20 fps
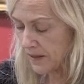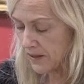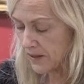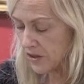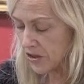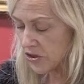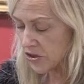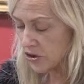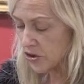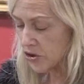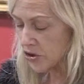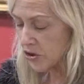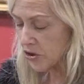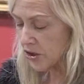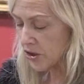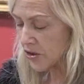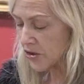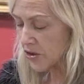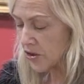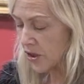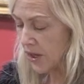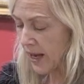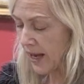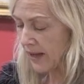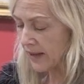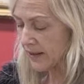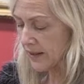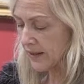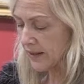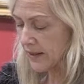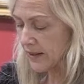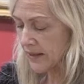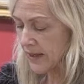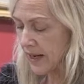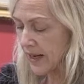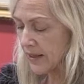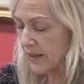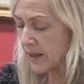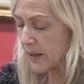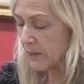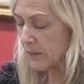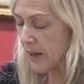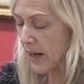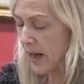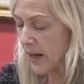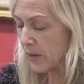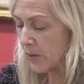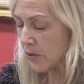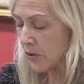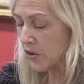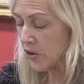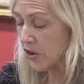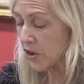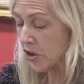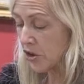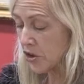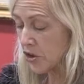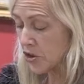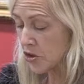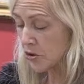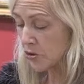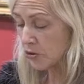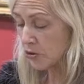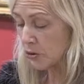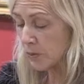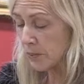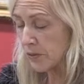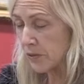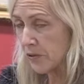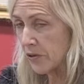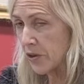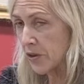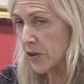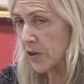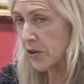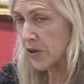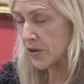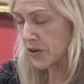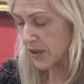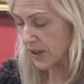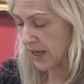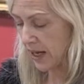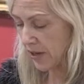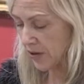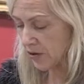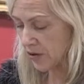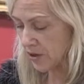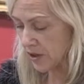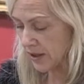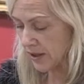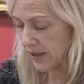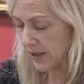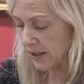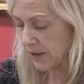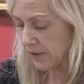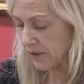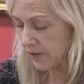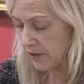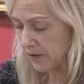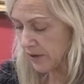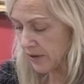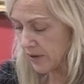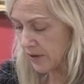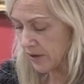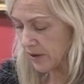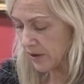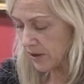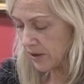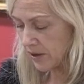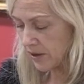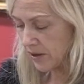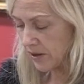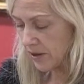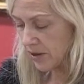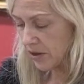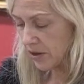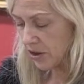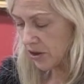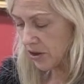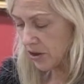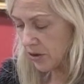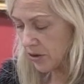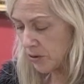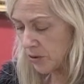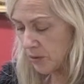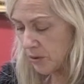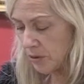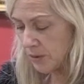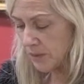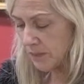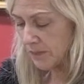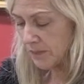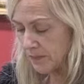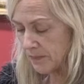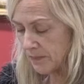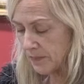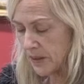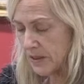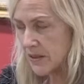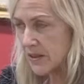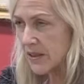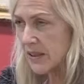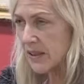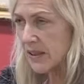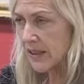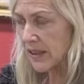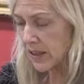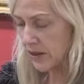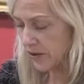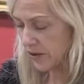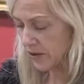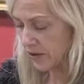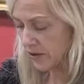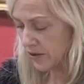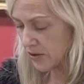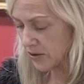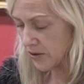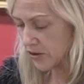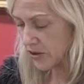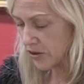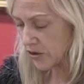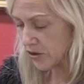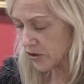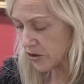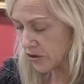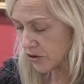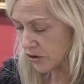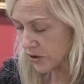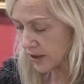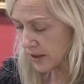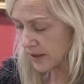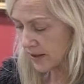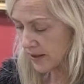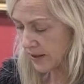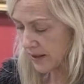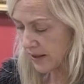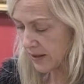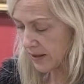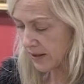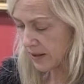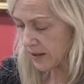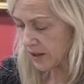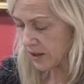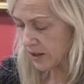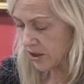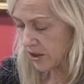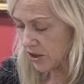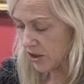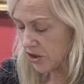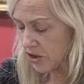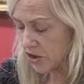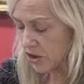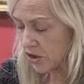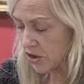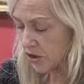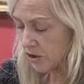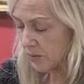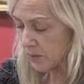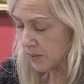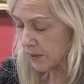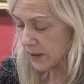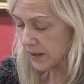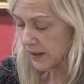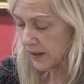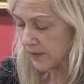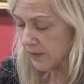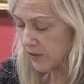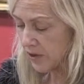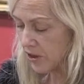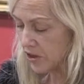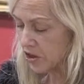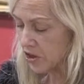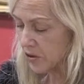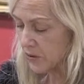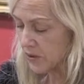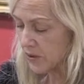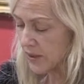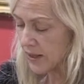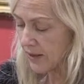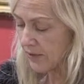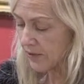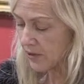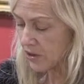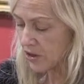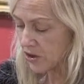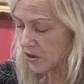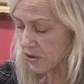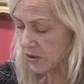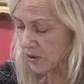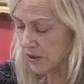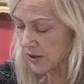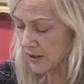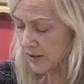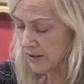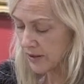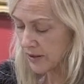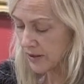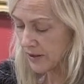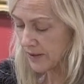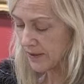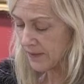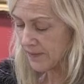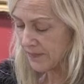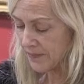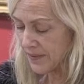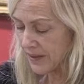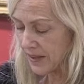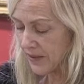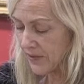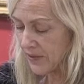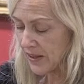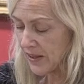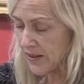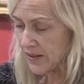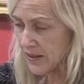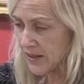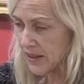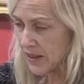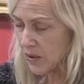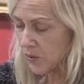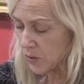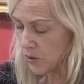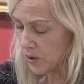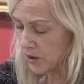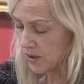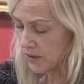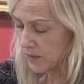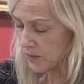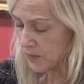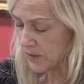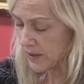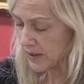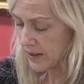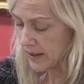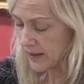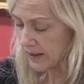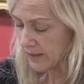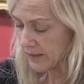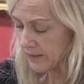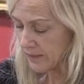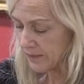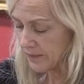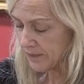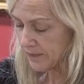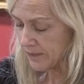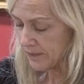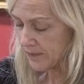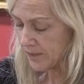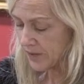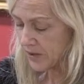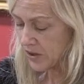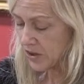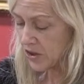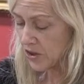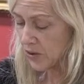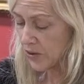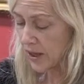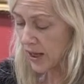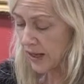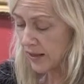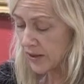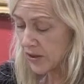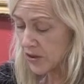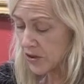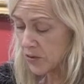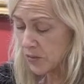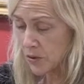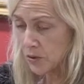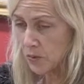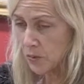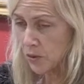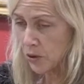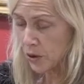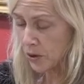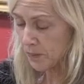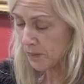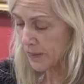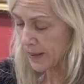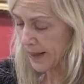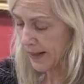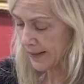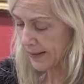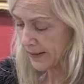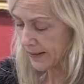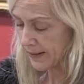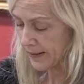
Sister Julia saw Agnes standing back with the larger group of girls gathered to leave. You must get her, Sister Julia said. She couldn't believe she was having to do this. If they see one is missing, so Agnes was brought back.